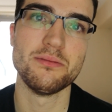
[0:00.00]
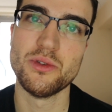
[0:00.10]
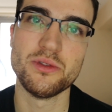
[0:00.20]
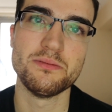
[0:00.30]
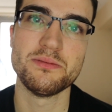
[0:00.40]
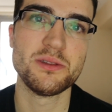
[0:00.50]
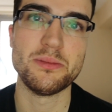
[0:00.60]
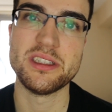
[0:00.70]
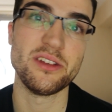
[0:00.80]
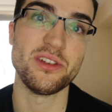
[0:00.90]
more
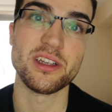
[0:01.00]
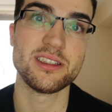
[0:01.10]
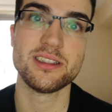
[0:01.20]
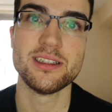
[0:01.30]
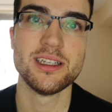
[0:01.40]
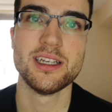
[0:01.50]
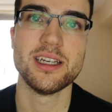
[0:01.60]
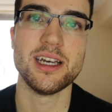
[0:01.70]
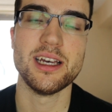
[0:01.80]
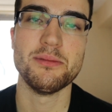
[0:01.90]
specifics,
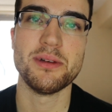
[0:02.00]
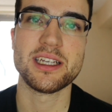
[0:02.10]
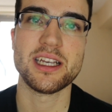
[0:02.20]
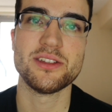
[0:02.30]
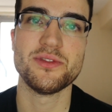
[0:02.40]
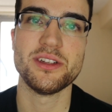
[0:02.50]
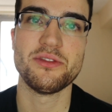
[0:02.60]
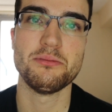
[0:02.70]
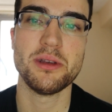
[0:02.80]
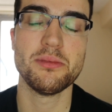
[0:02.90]
um, I guess, for
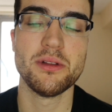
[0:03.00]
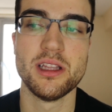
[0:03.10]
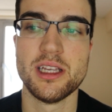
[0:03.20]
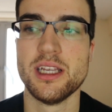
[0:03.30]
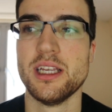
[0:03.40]
different people.